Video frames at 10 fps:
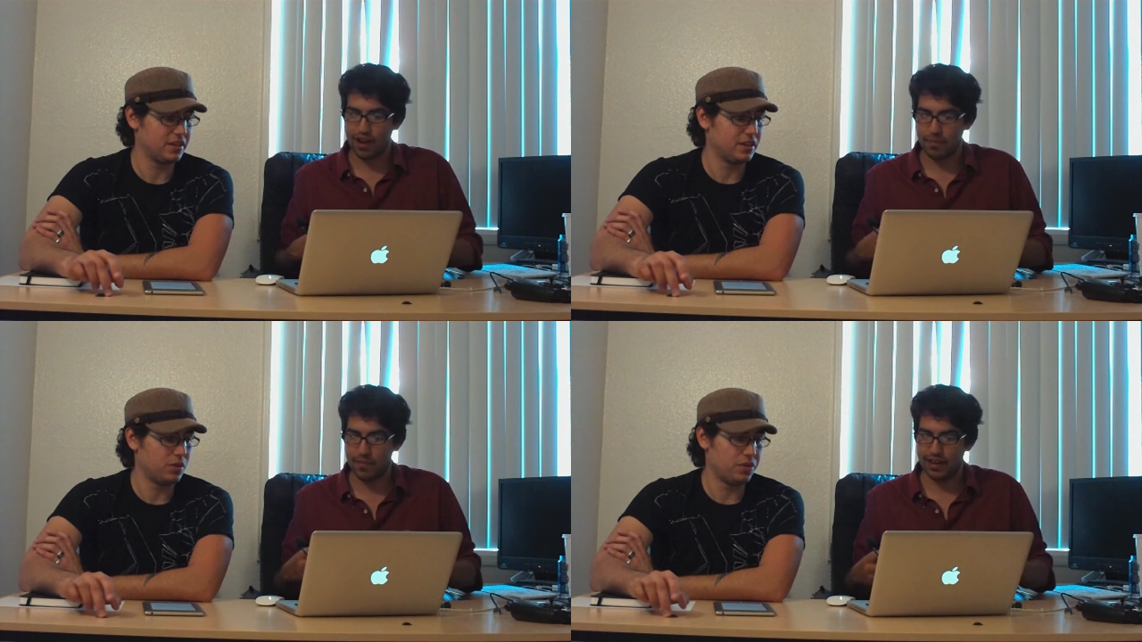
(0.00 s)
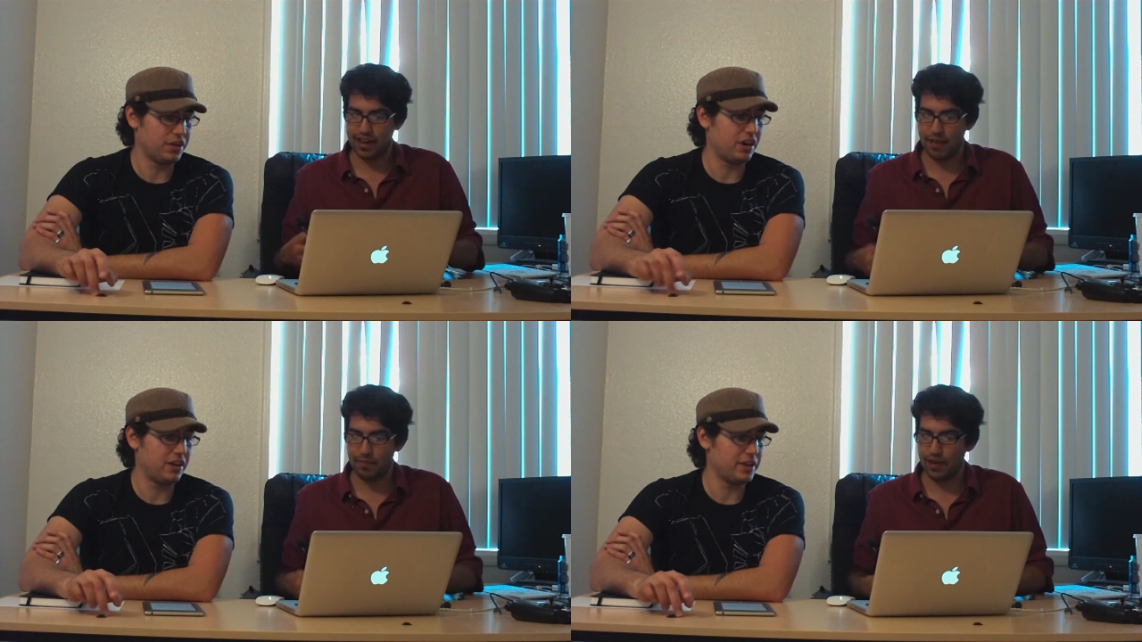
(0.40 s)
Speaker 1: they're already a
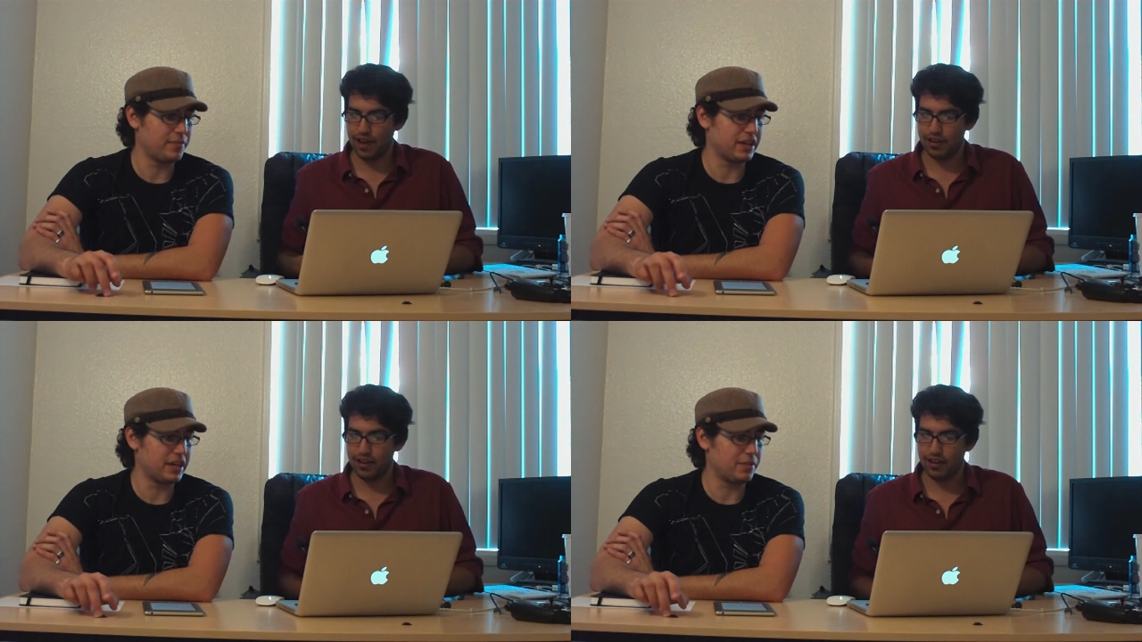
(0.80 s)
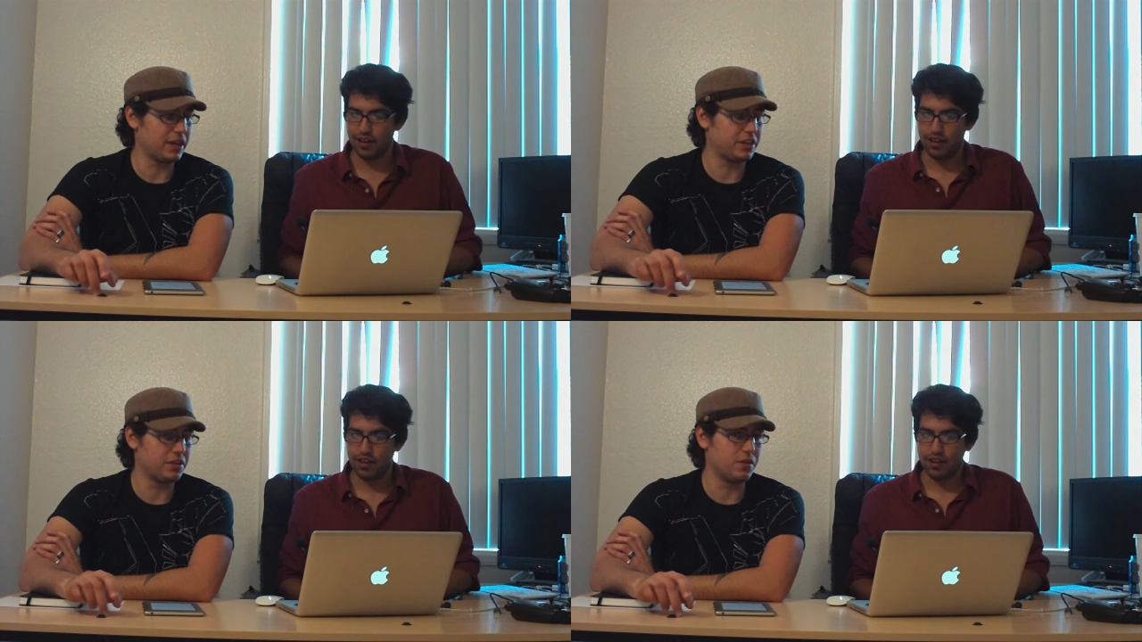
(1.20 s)
big name. Well, they're already a big
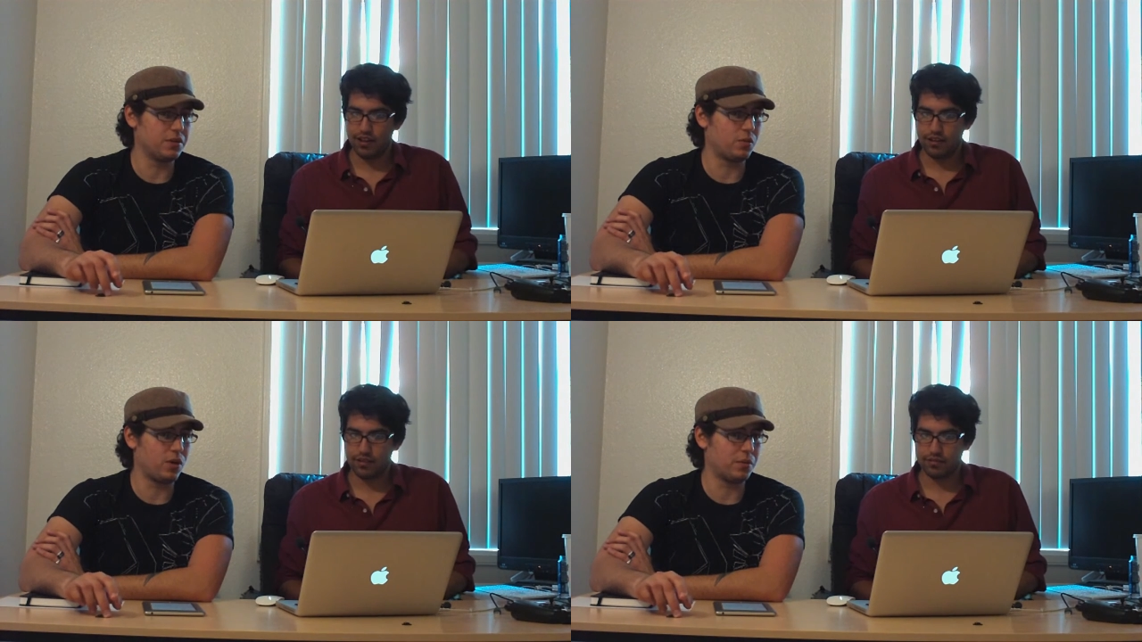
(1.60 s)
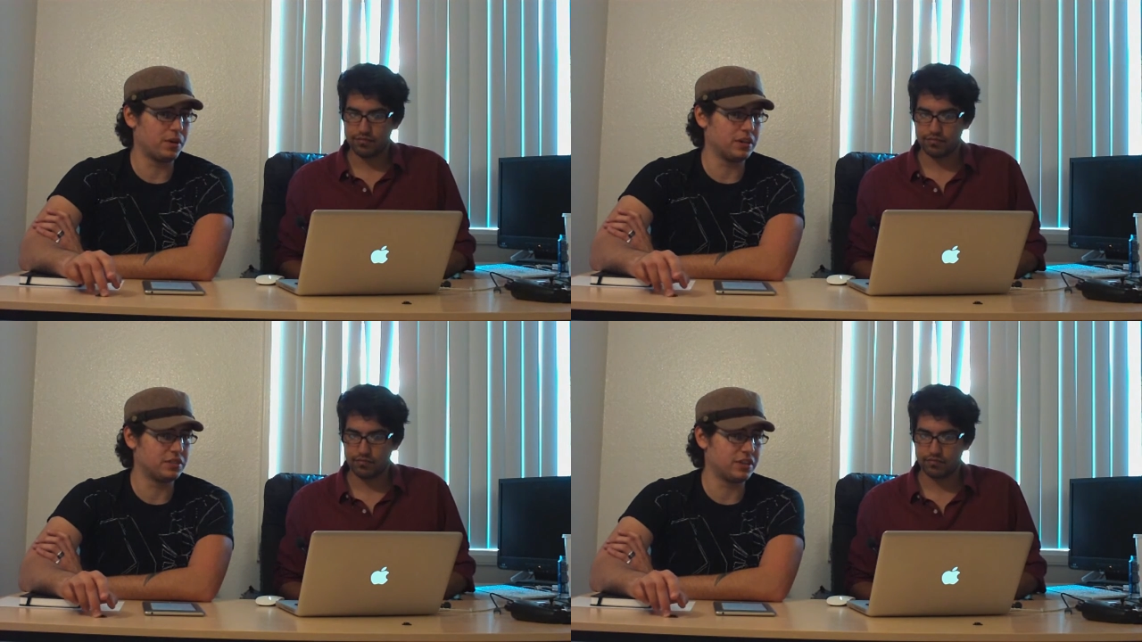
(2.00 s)
name. Like, you go into
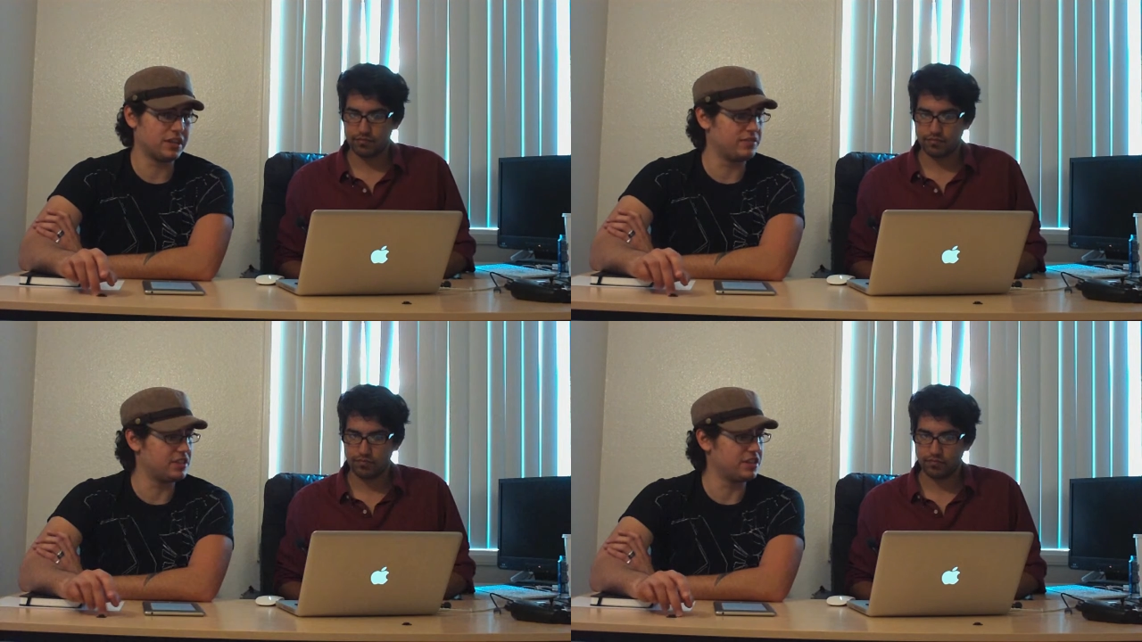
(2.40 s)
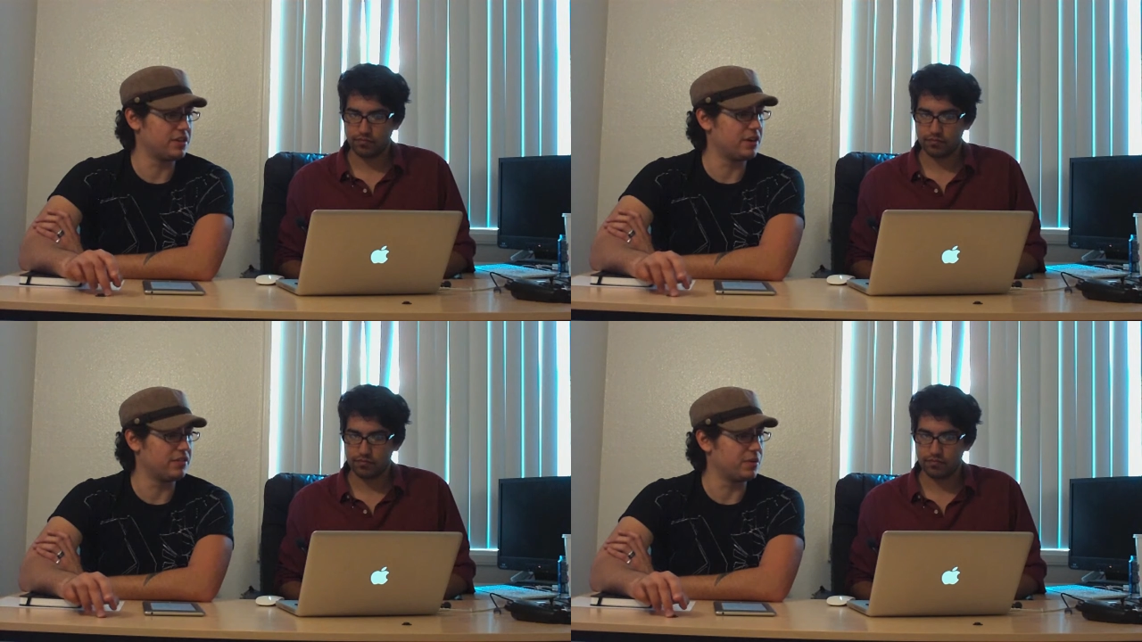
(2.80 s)
Walmart and there's fucking
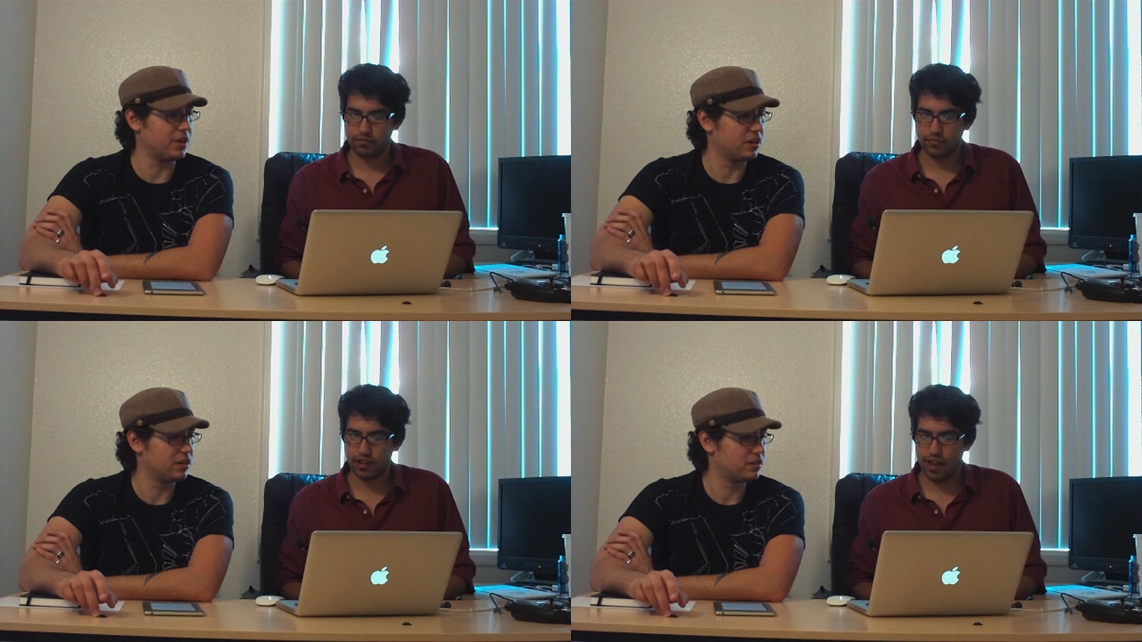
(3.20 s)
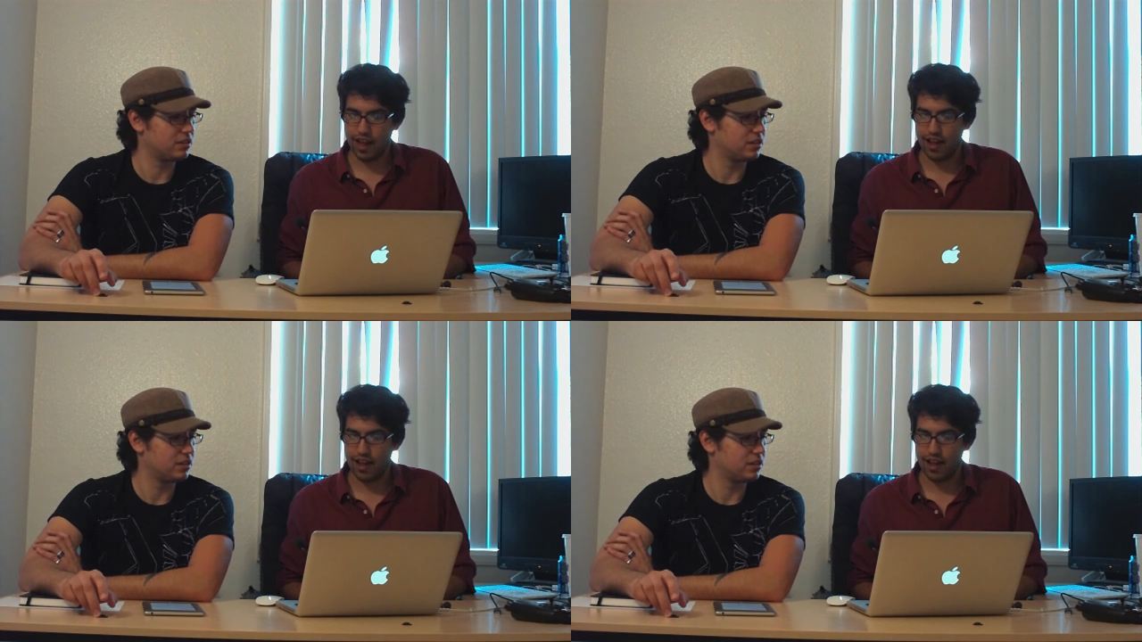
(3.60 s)
Vizio everywhere.